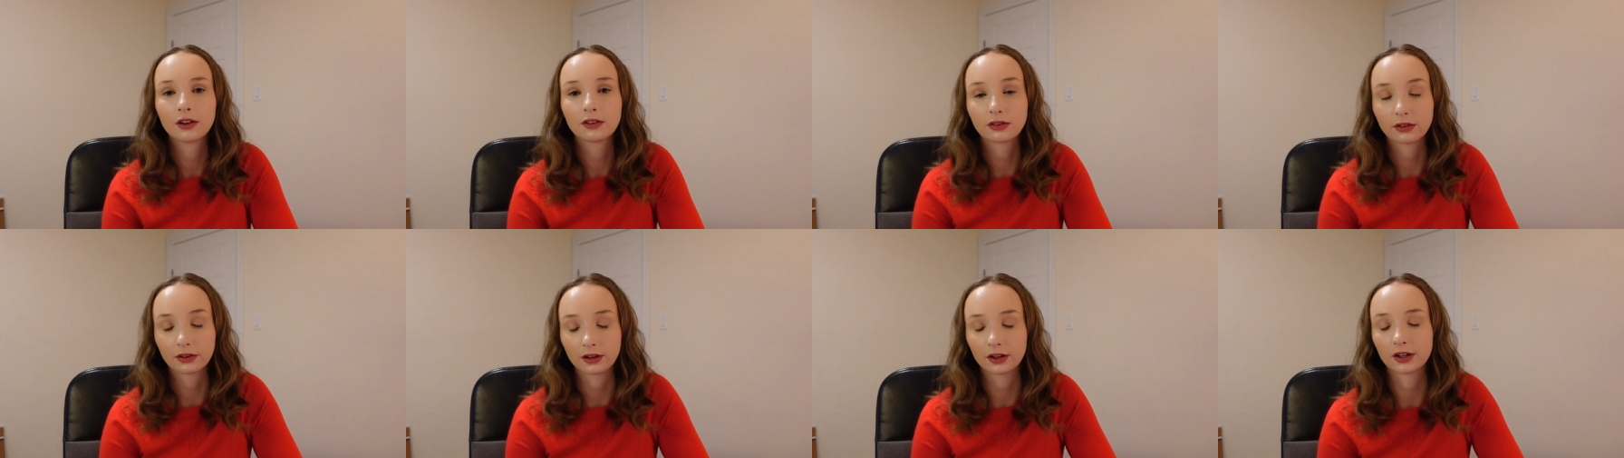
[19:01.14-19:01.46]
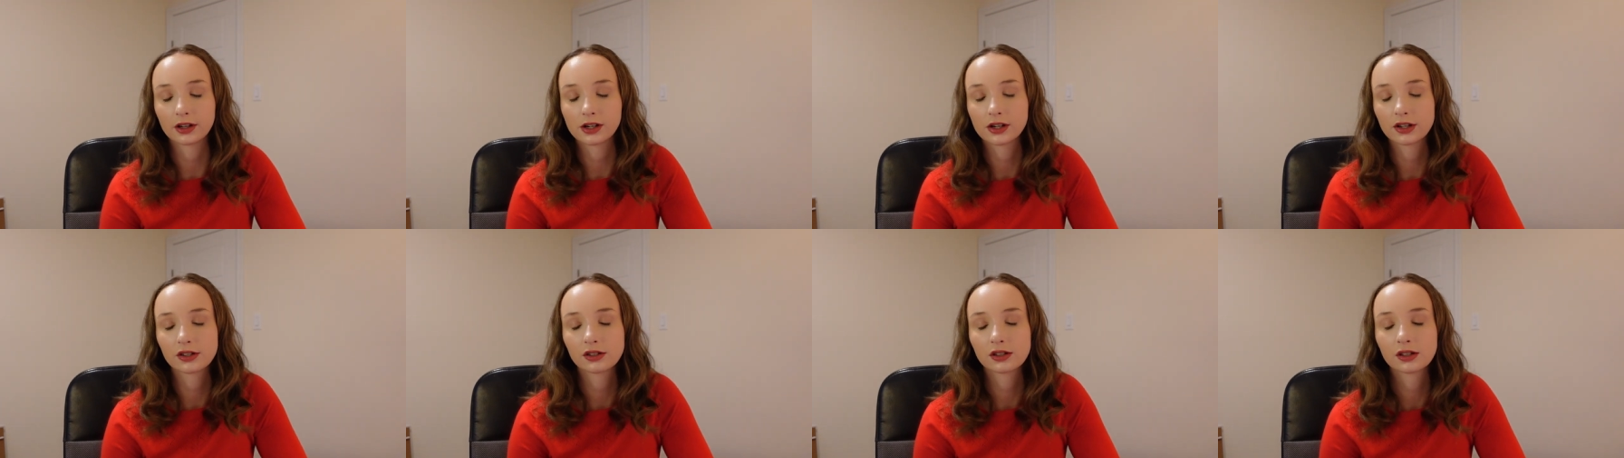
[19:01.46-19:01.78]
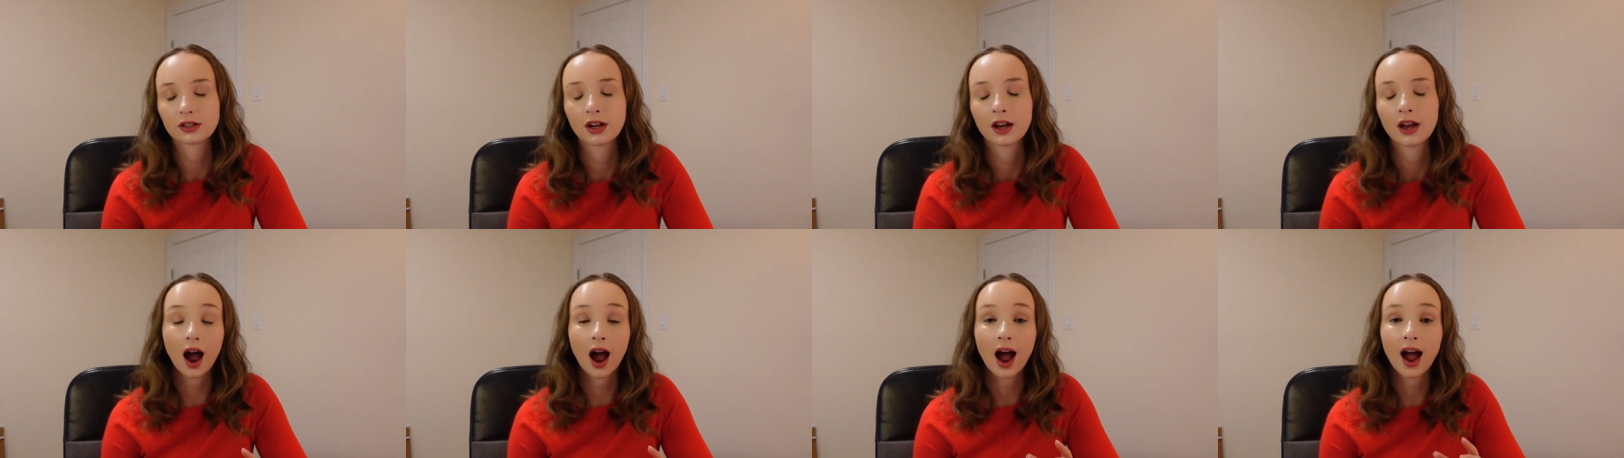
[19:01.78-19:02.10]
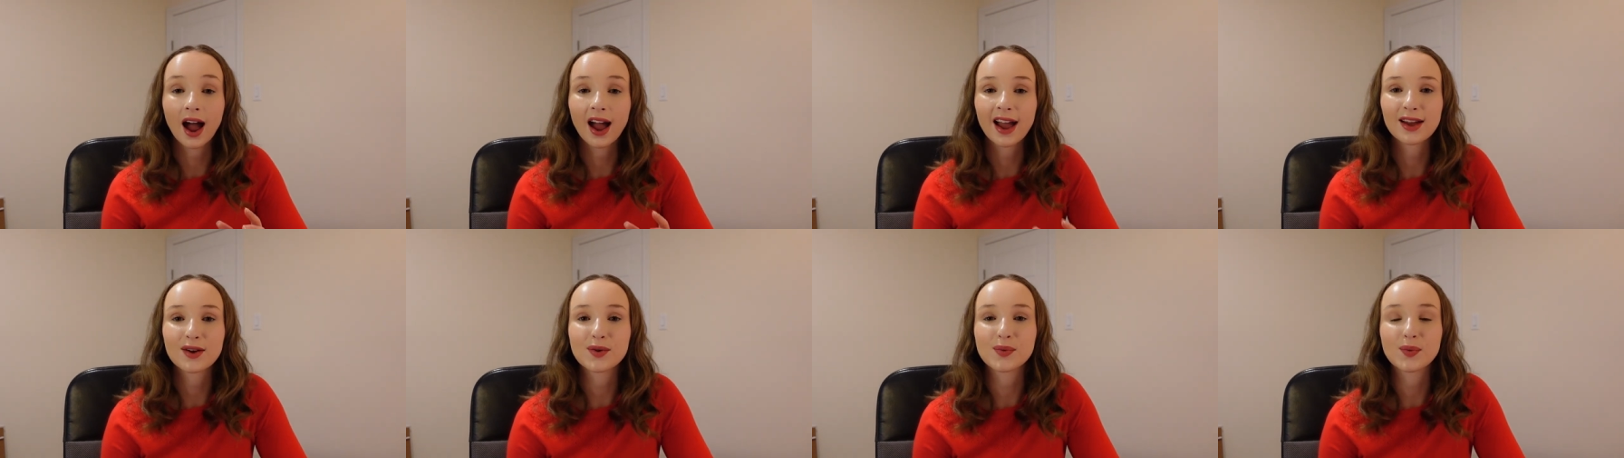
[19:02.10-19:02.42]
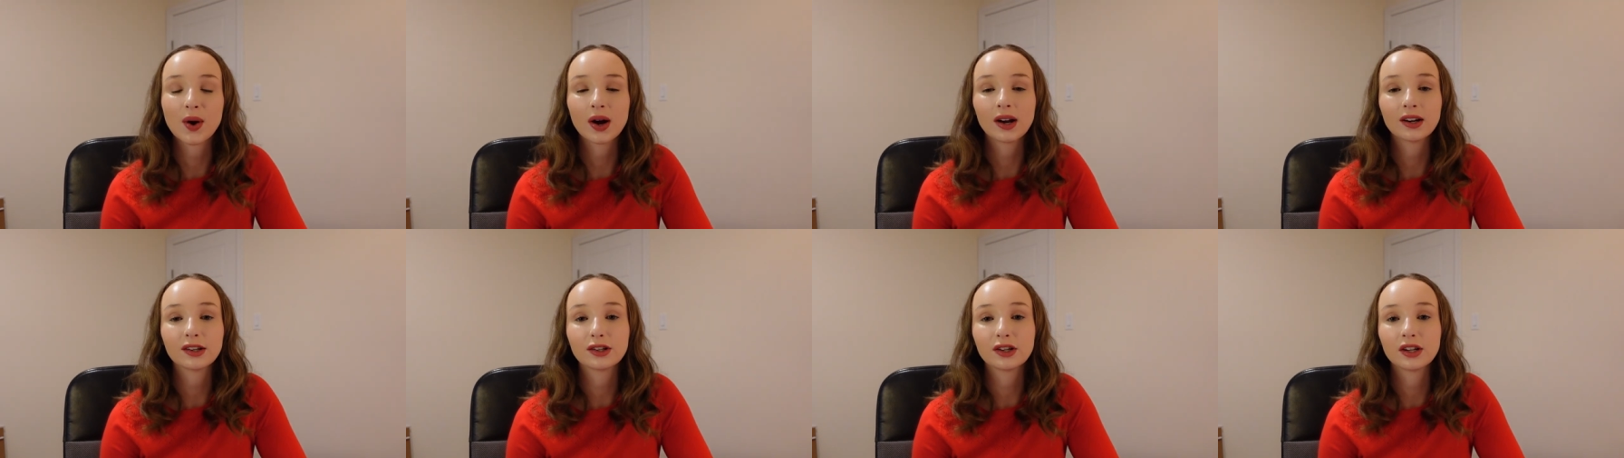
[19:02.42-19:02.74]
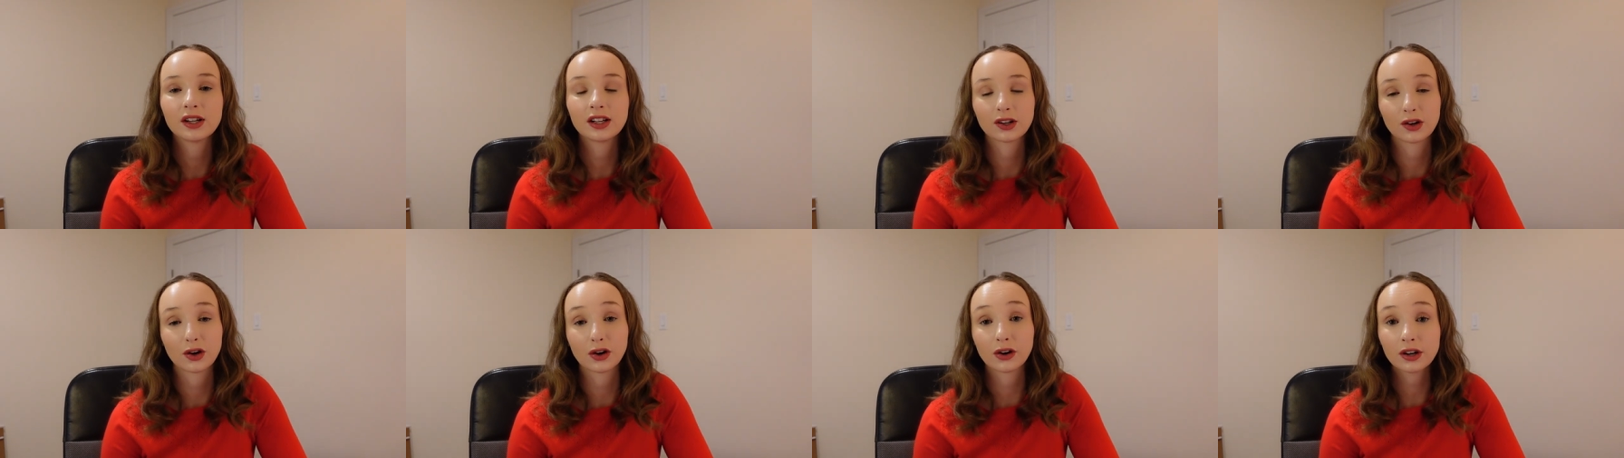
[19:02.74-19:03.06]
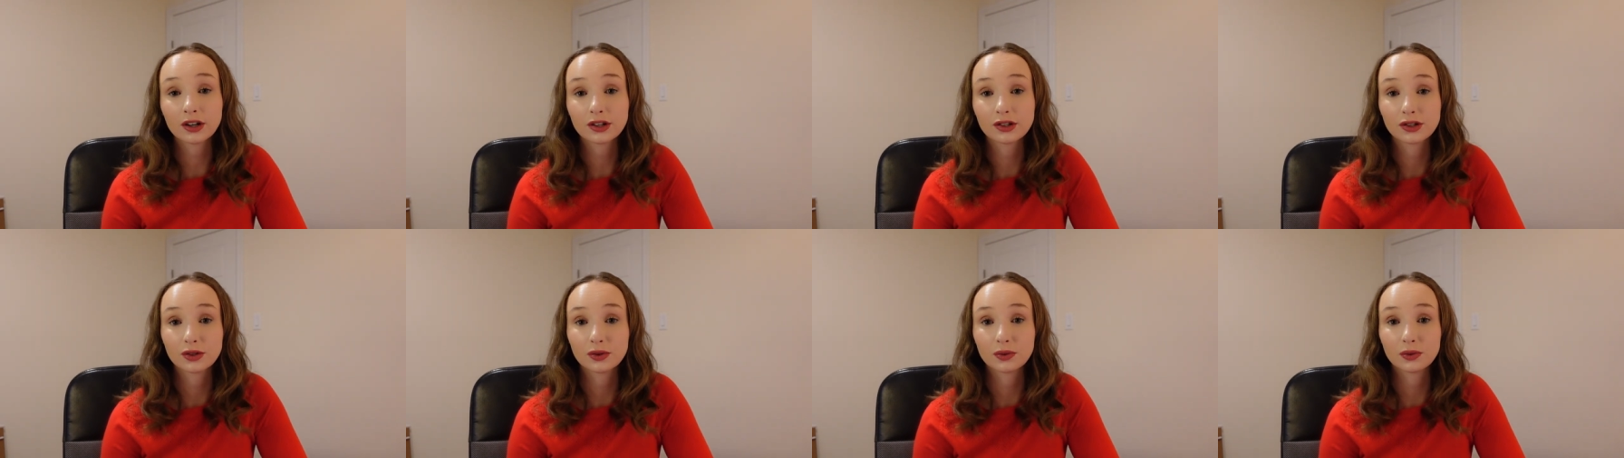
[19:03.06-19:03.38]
first. I want to encourage